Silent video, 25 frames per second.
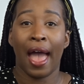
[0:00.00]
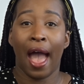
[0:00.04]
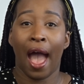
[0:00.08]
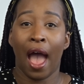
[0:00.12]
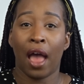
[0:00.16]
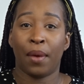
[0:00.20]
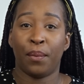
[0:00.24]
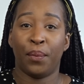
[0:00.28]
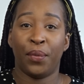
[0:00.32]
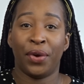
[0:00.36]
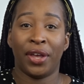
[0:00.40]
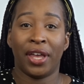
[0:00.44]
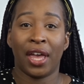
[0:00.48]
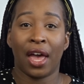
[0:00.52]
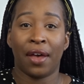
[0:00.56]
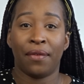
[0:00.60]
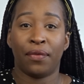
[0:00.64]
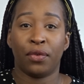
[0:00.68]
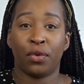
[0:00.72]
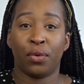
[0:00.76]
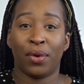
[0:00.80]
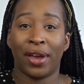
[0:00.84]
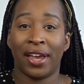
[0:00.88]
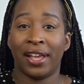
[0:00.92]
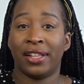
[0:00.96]
and we
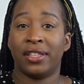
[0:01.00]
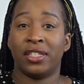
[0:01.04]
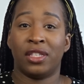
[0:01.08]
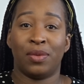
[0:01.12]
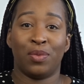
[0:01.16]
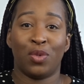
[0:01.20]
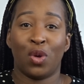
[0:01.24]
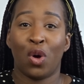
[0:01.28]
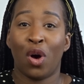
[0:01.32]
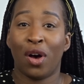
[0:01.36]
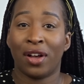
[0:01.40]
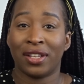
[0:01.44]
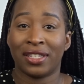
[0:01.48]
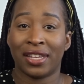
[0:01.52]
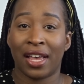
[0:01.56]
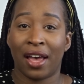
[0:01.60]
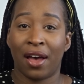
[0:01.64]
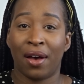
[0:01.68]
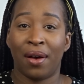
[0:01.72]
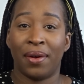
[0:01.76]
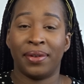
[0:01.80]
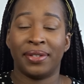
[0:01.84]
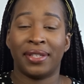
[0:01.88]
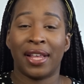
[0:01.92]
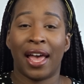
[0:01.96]
have created some
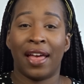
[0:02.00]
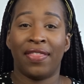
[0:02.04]
cocktails,